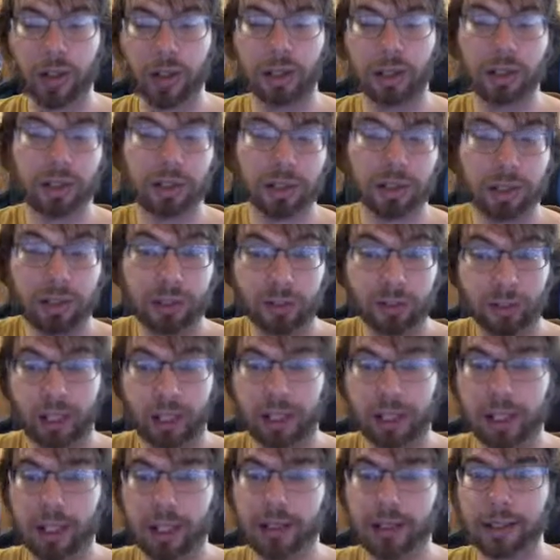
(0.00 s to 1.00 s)
So that's
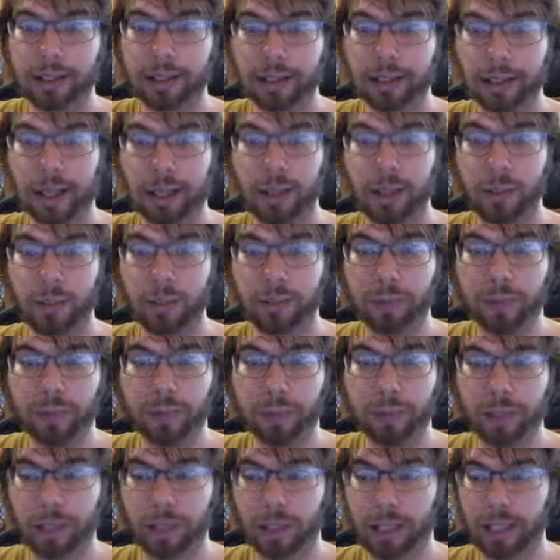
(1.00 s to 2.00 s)
really nice. Help
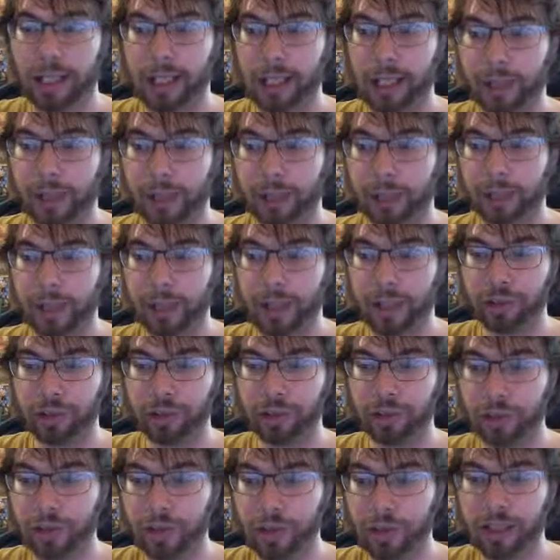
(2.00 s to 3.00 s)
maybe shut down some plays
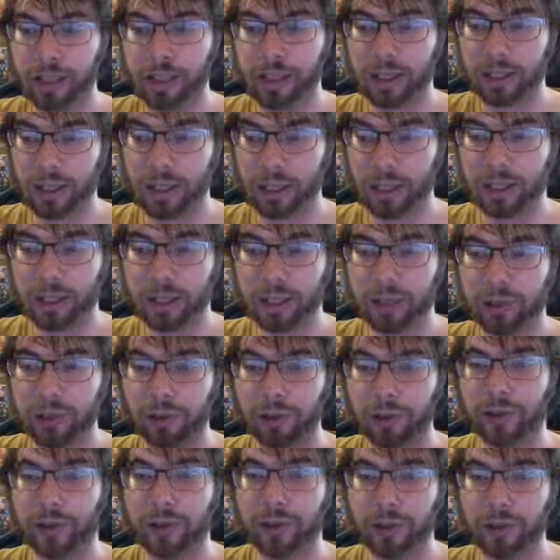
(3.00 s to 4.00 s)
your opponent's making if
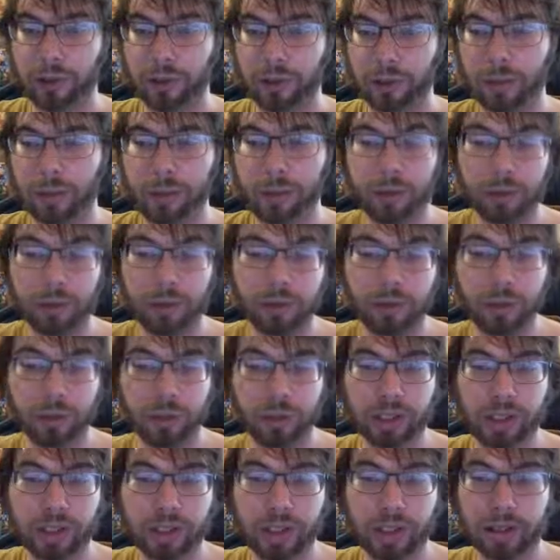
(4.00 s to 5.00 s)
you know they're maybe a
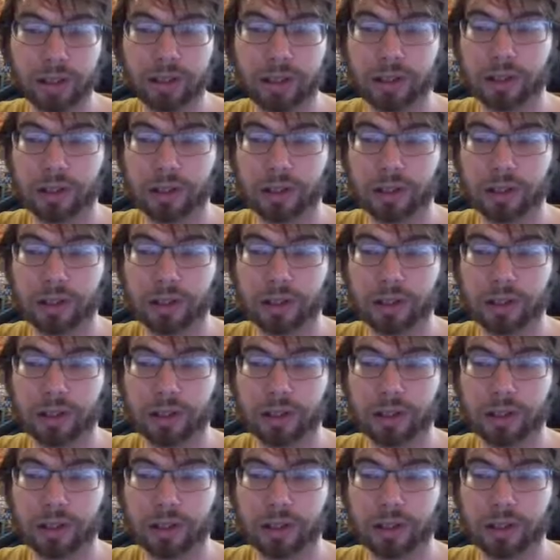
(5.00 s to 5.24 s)
fusion deck.